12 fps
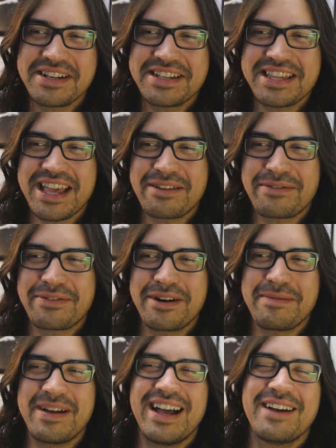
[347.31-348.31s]
Where's that
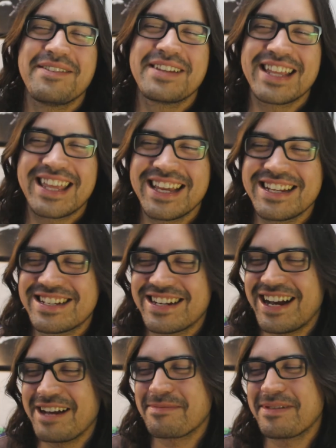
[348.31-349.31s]
from? I want to
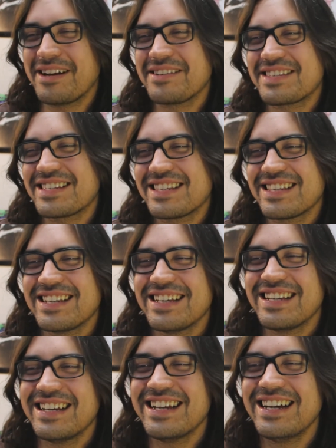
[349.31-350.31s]
get your eyebrows.
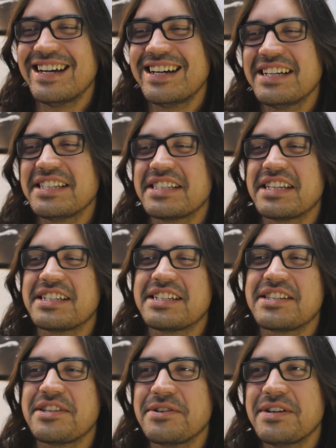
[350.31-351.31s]
Is that
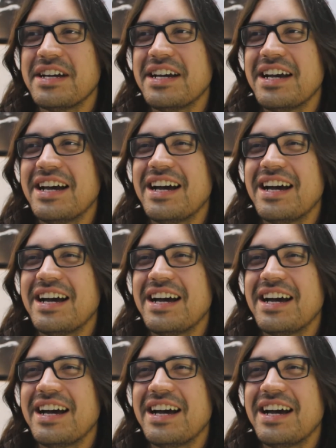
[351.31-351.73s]
just you?